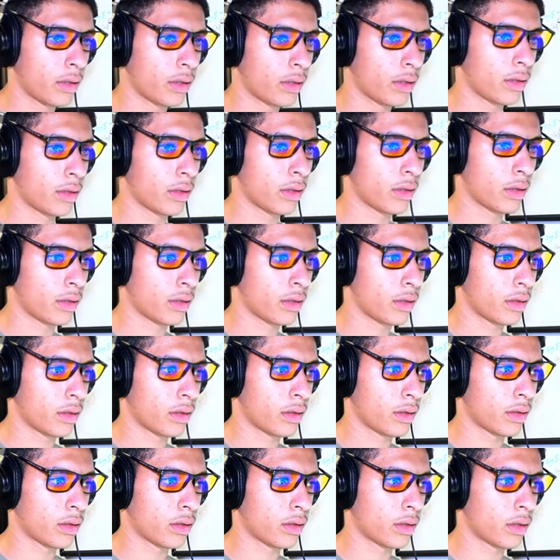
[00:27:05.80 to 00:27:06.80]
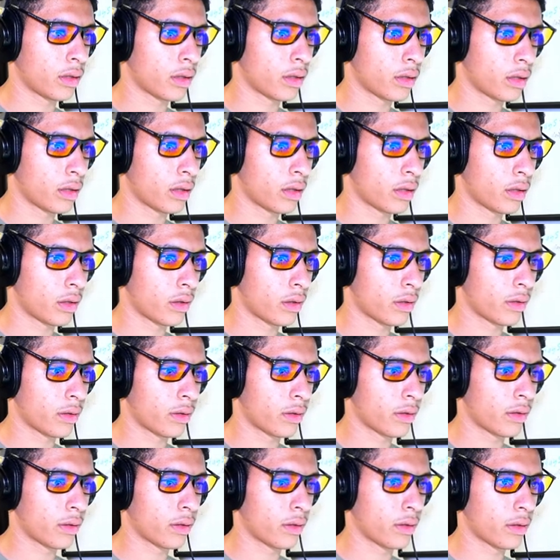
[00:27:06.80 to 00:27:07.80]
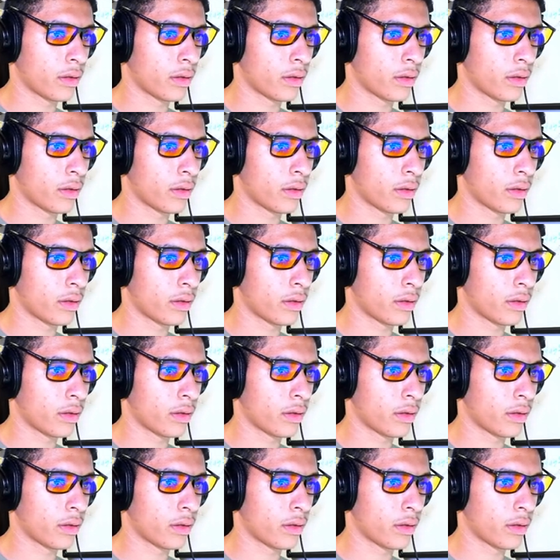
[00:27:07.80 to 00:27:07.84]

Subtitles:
(no one is talking)